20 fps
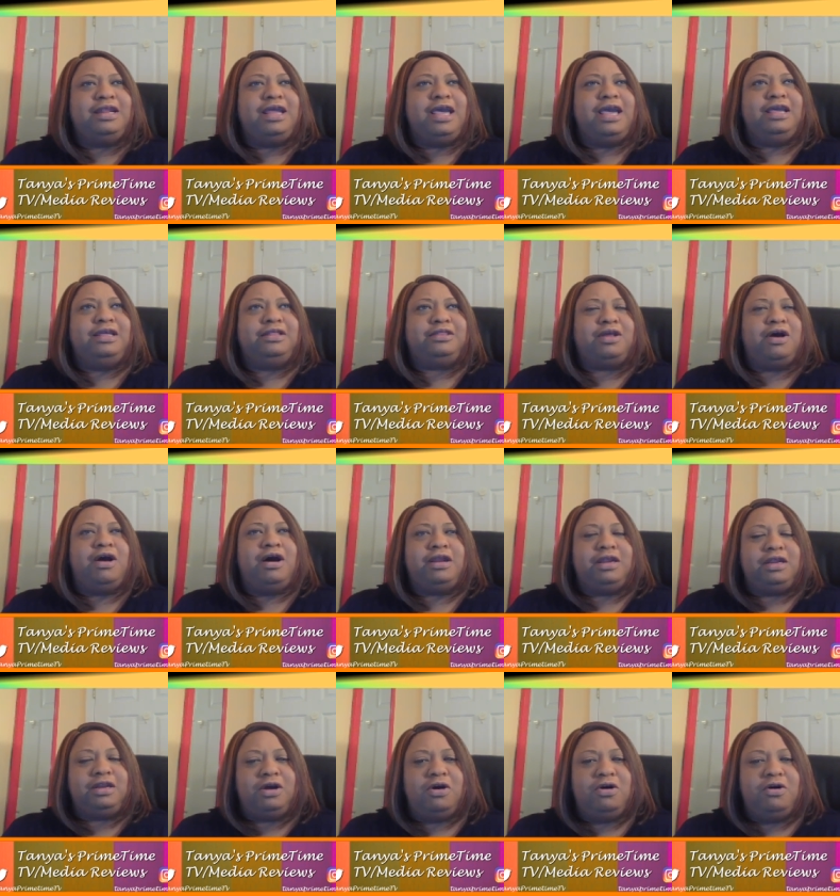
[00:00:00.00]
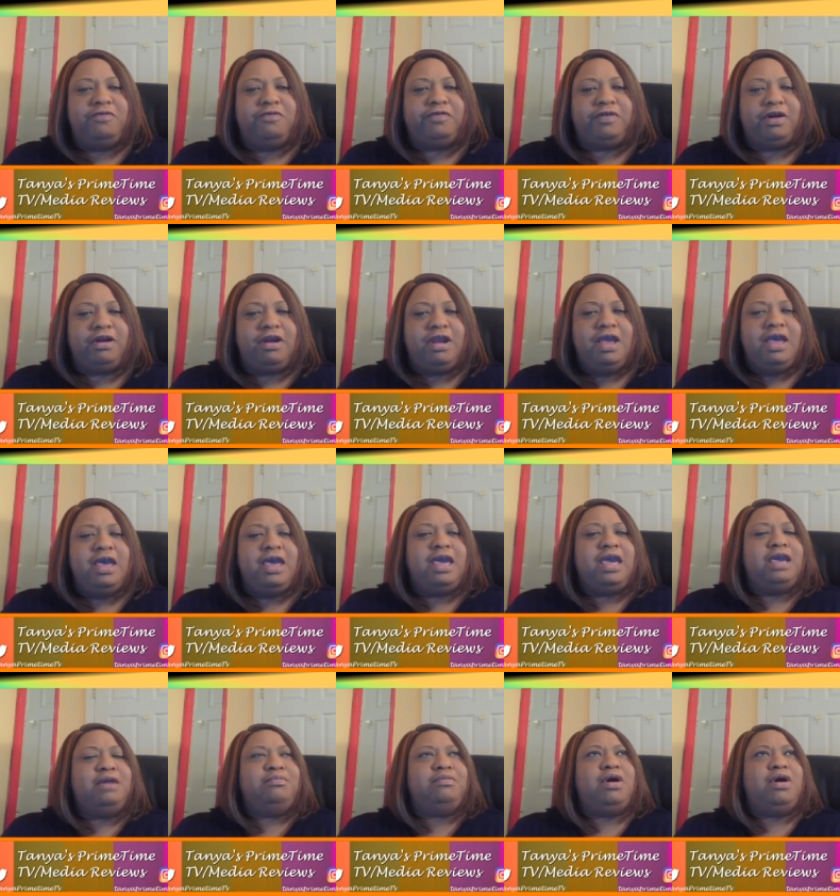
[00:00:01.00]
they thought it over.
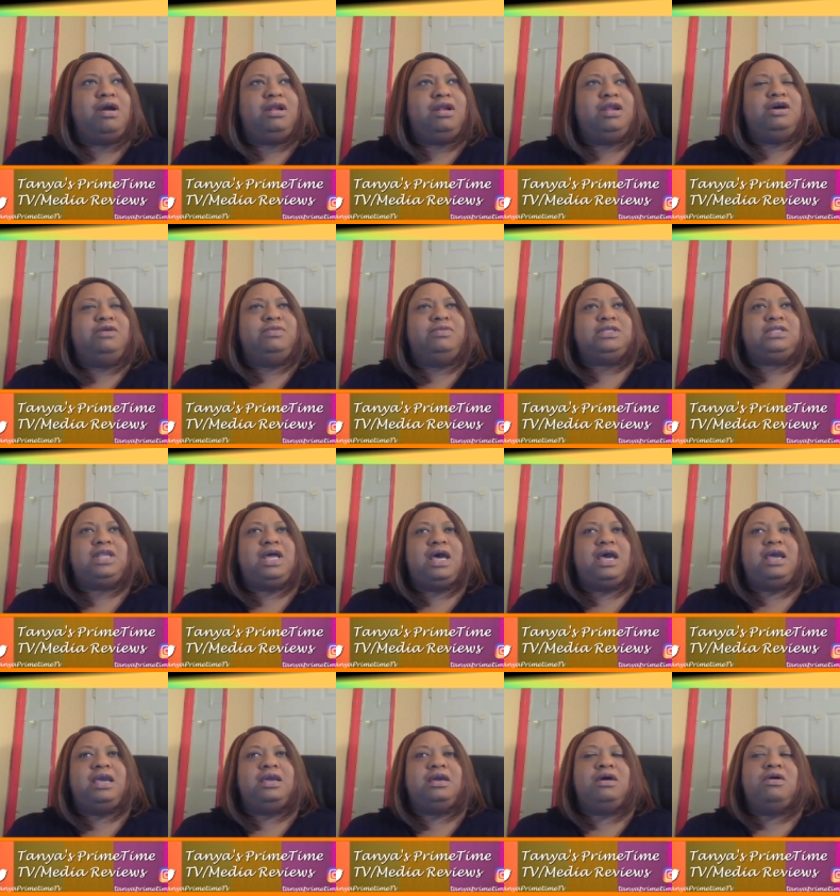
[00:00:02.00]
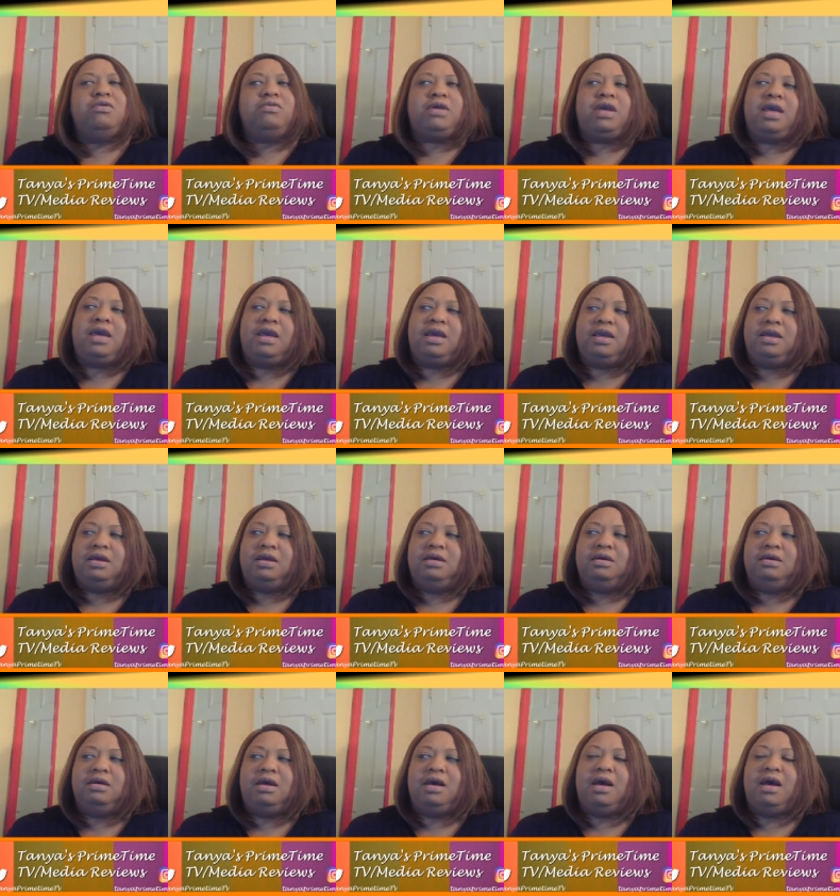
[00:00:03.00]
And Marlo was like, okay,
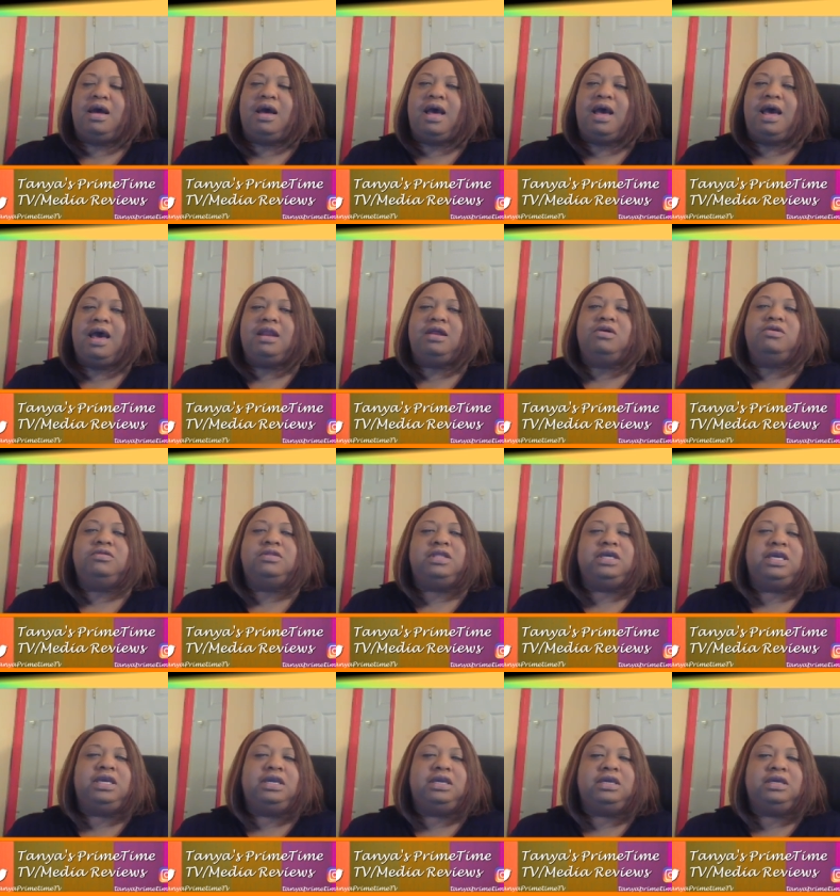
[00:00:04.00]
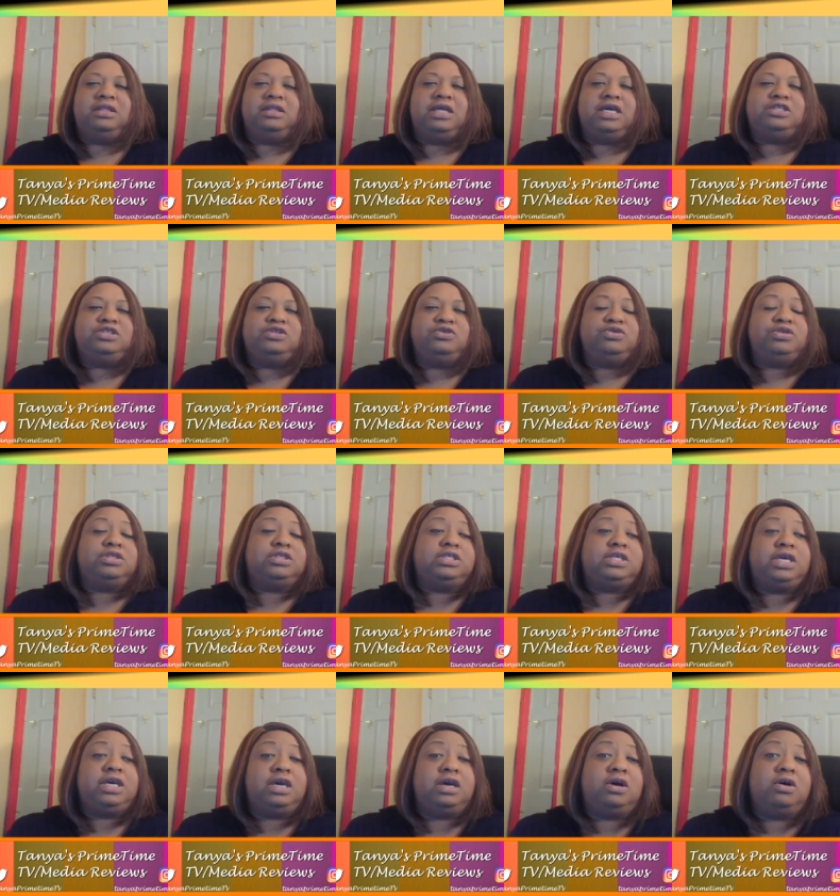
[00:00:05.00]
I don't think that you should
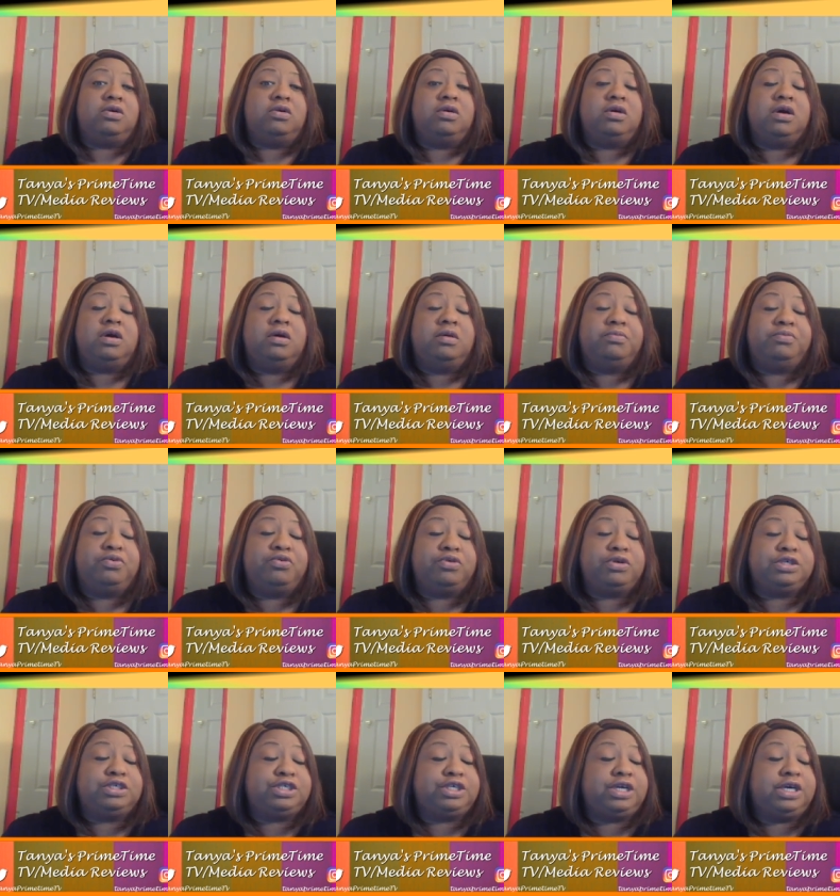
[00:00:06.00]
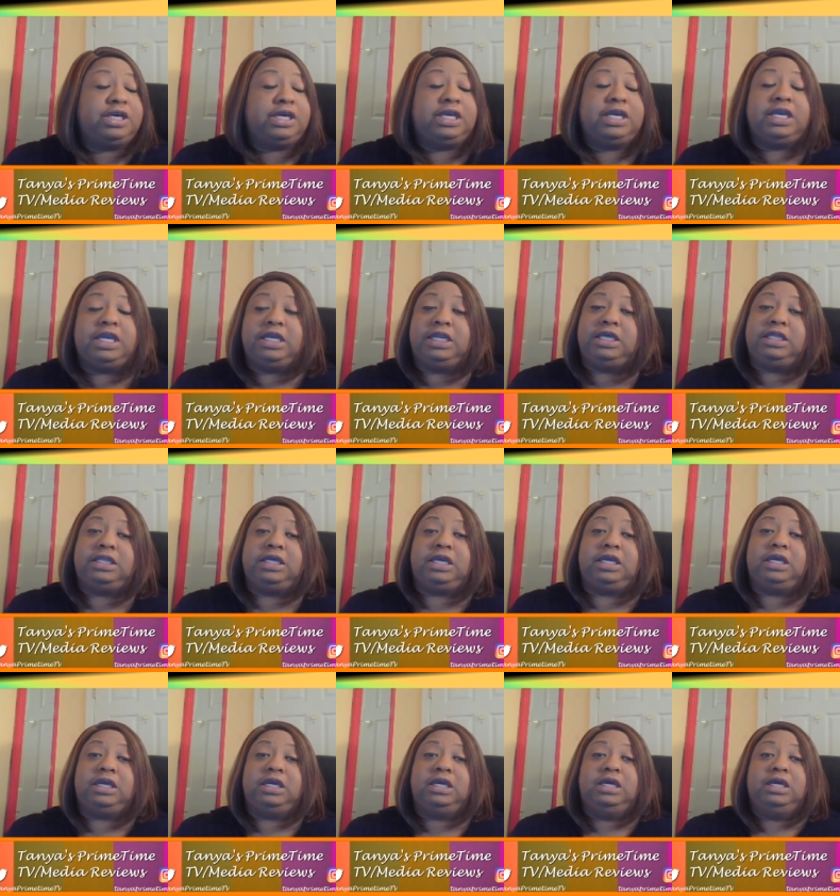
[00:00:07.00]
tell Porsha
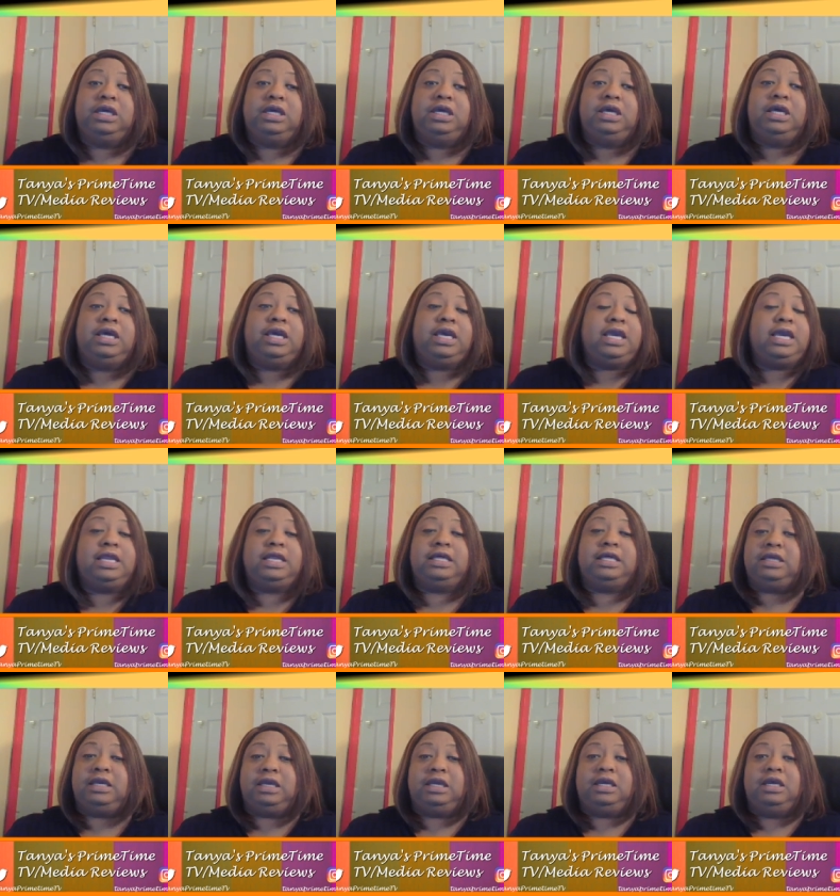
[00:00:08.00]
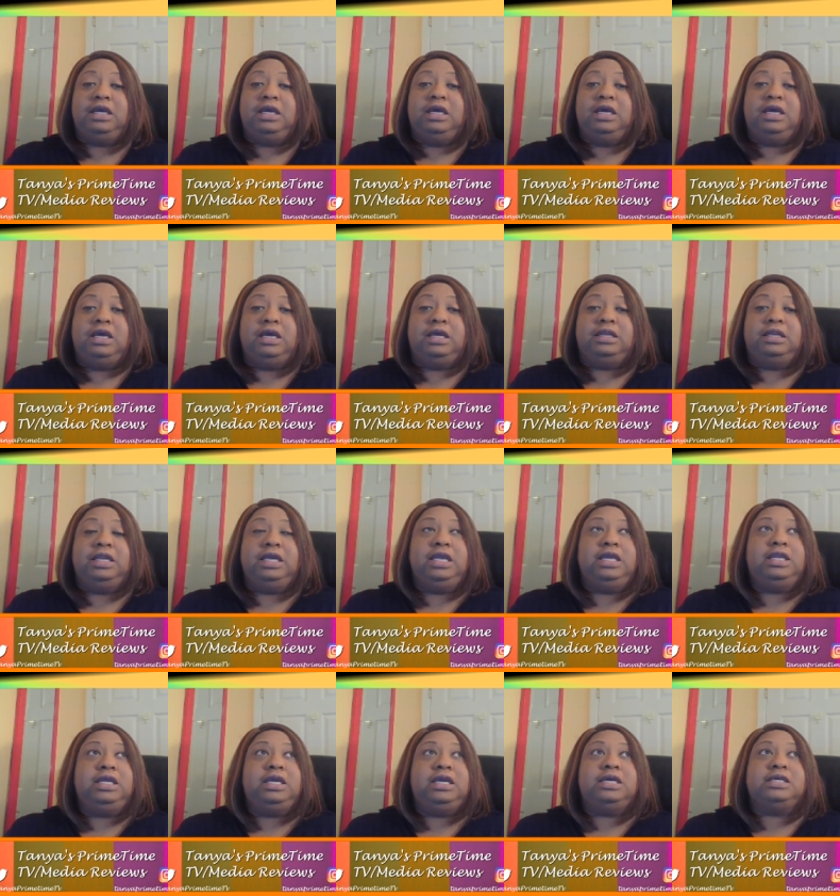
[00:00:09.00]
anything. Anything.
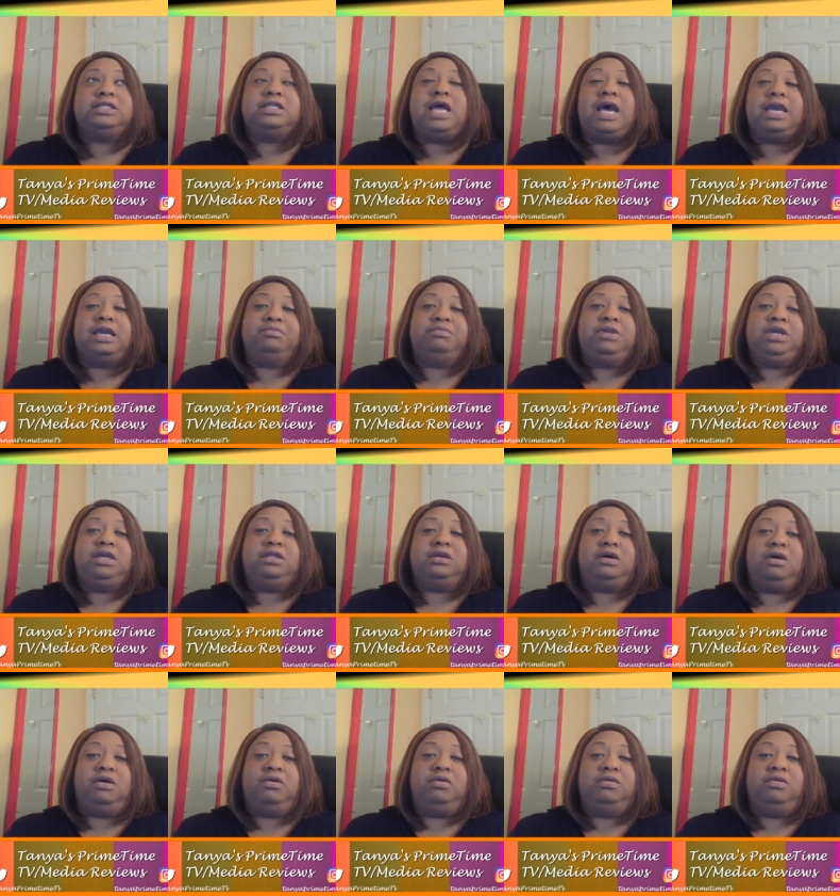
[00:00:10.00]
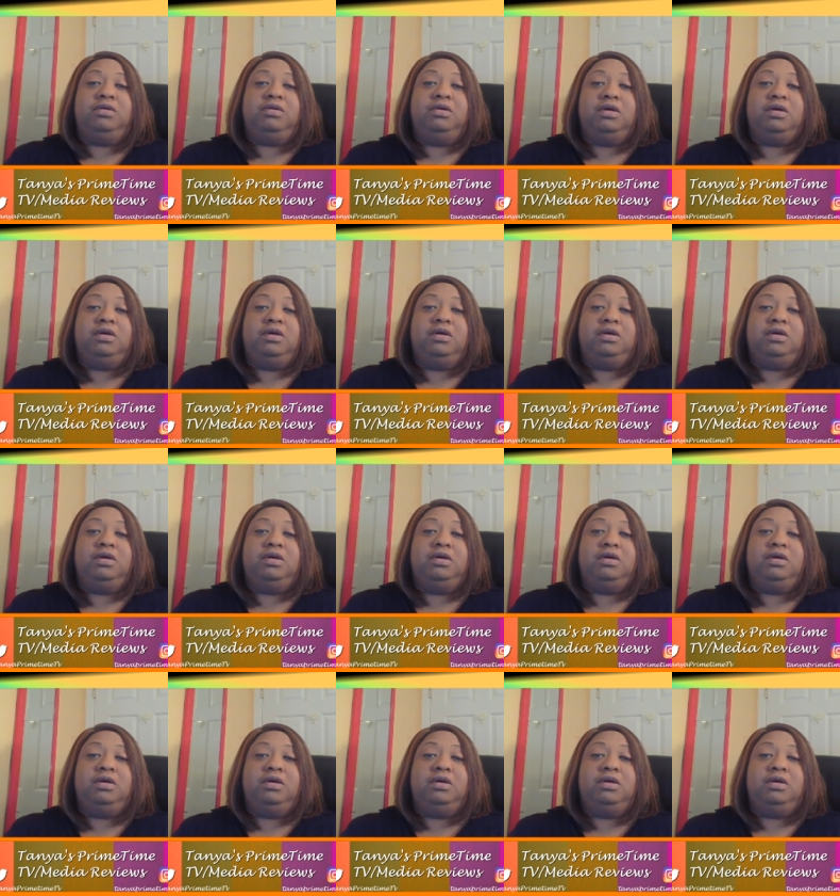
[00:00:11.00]
Nene is like me though.